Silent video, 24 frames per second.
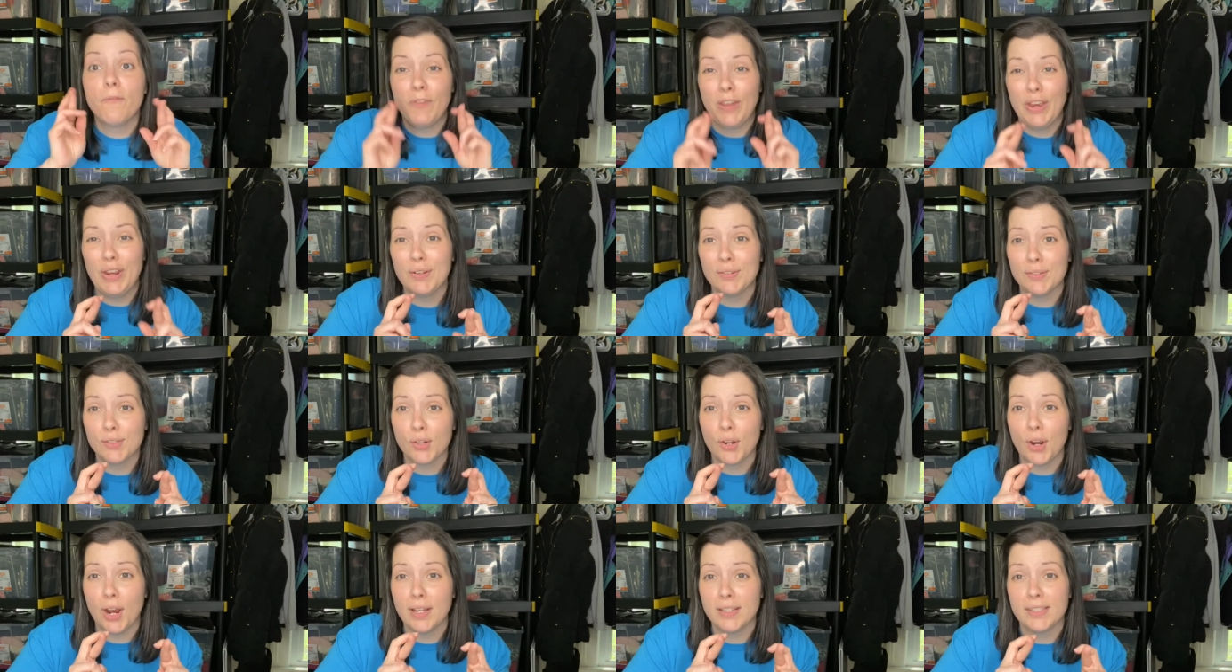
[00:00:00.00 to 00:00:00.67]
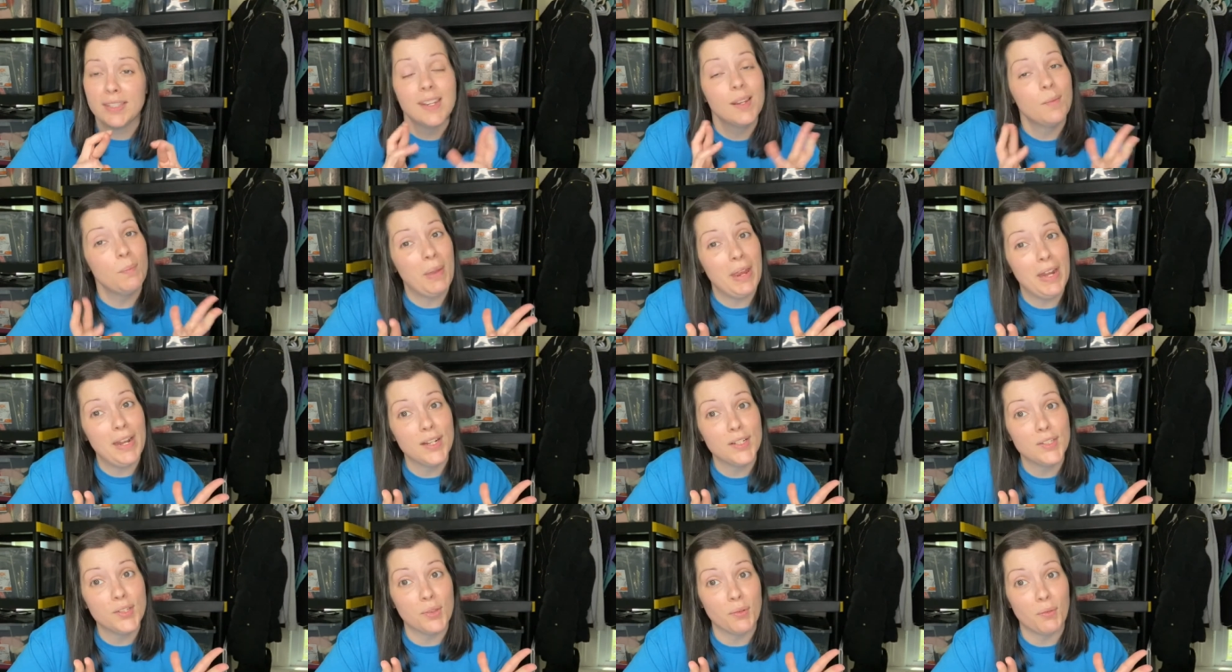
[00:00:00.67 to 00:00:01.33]
fingers crossed that it made
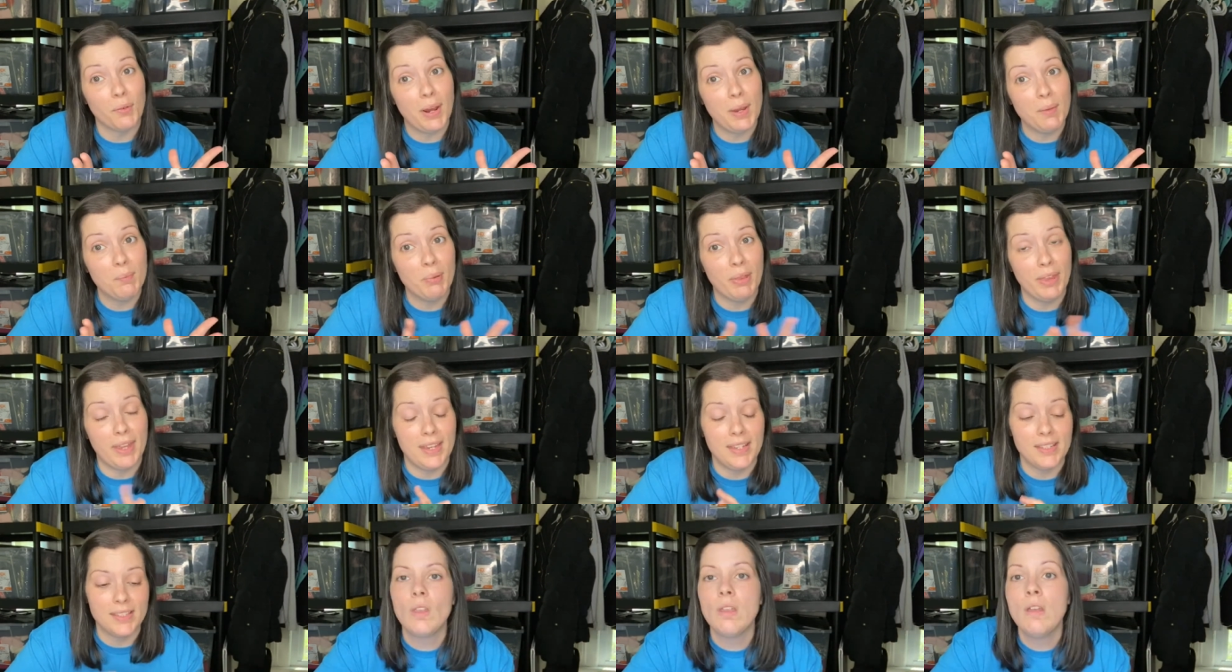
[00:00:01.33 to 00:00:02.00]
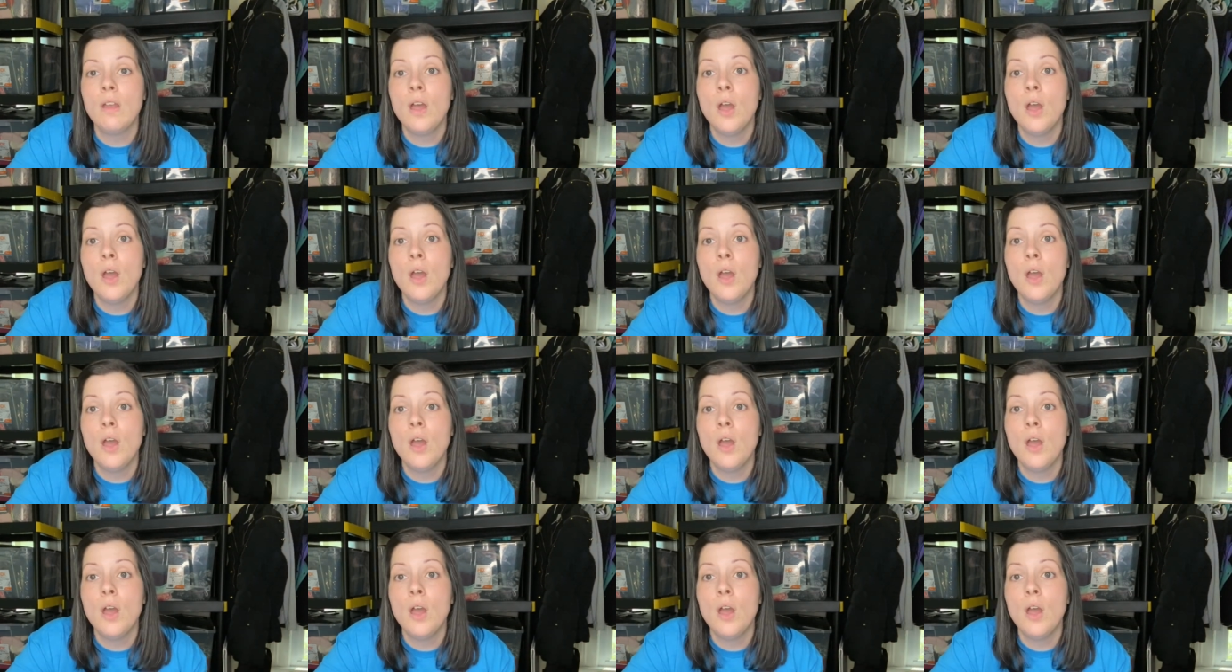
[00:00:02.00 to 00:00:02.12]
it to the right place.